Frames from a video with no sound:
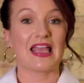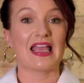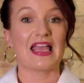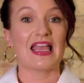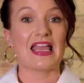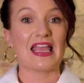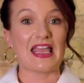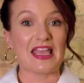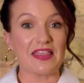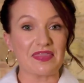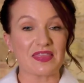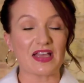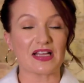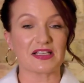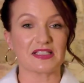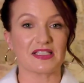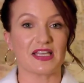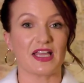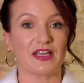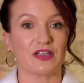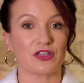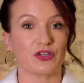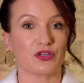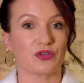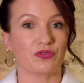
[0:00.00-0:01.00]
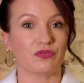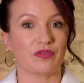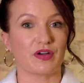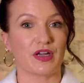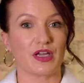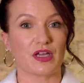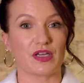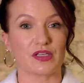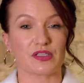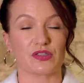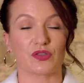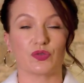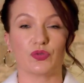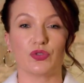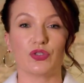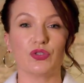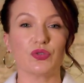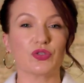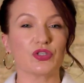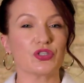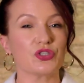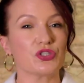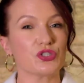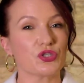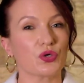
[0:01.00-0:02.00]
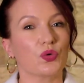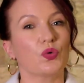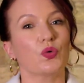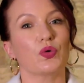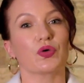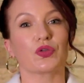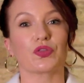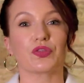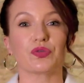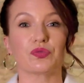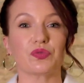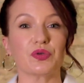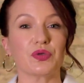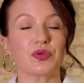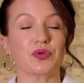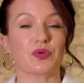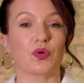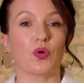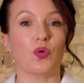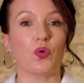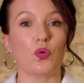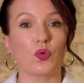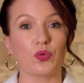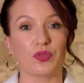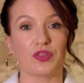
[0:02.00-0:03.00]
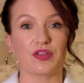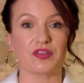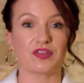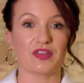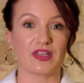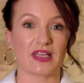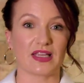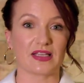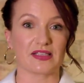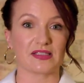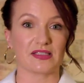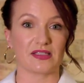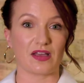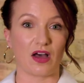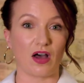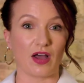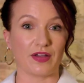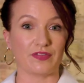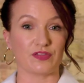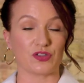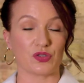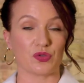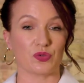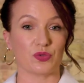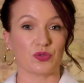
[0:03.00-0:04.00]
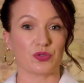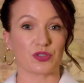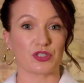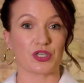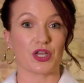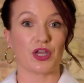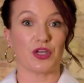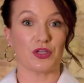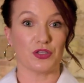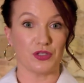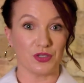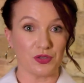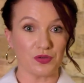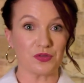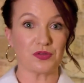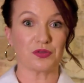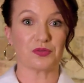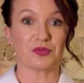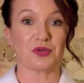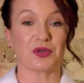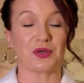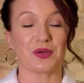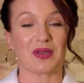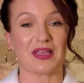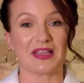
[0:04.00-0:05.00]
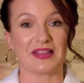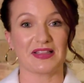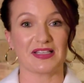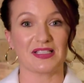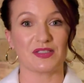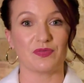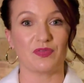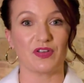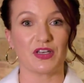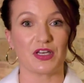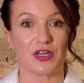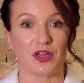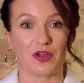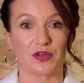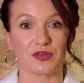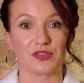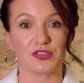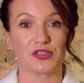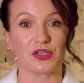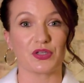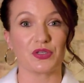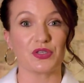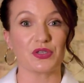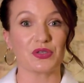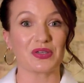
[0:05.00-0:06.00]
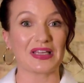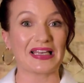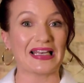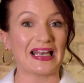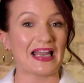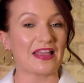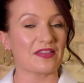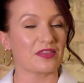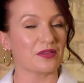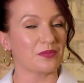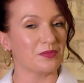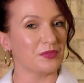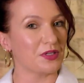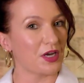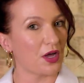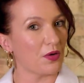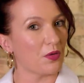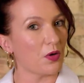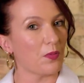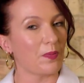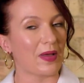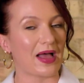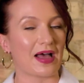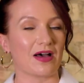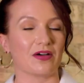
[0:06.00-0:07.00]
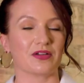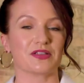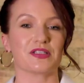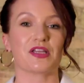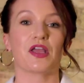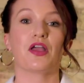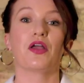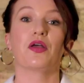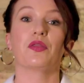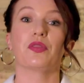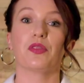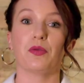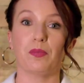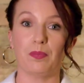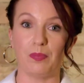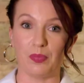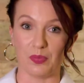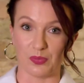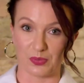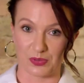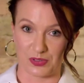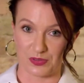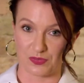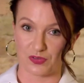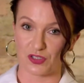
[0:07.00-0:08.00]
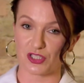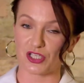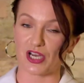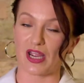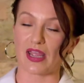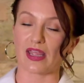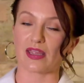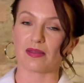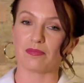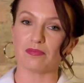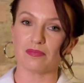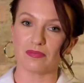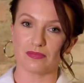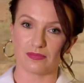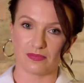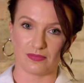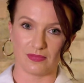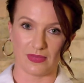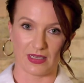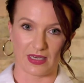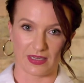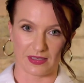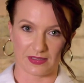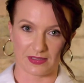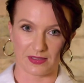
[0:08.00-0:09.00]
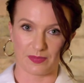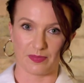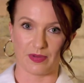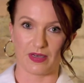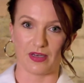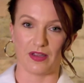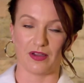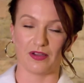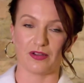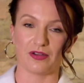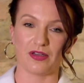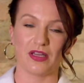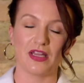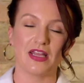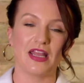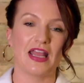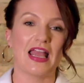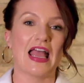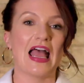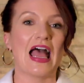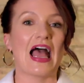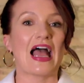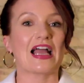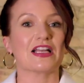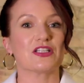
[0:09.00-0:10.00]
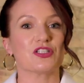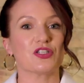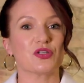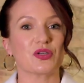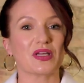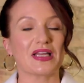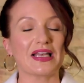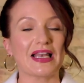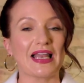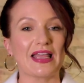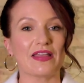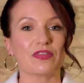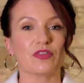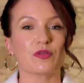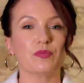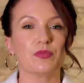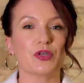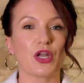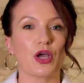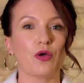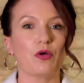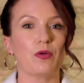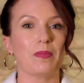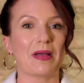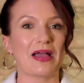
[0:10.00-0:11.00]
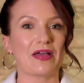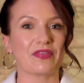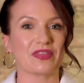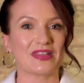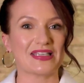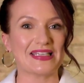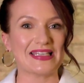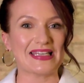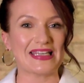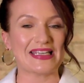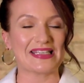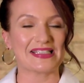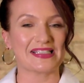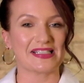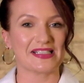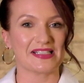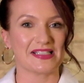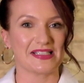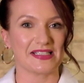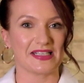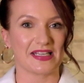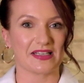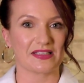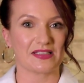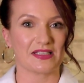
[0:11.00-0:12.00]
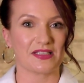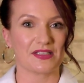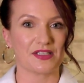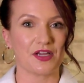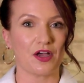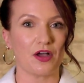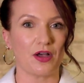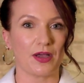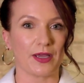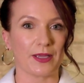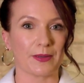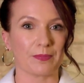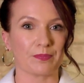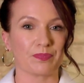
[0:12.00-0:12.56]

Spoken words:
In that technical rehearsal, you can talk through all the things that I've talked you through in this video. So you can let them know about the board of shame, linked below, and you can let them know about the need to stick to time.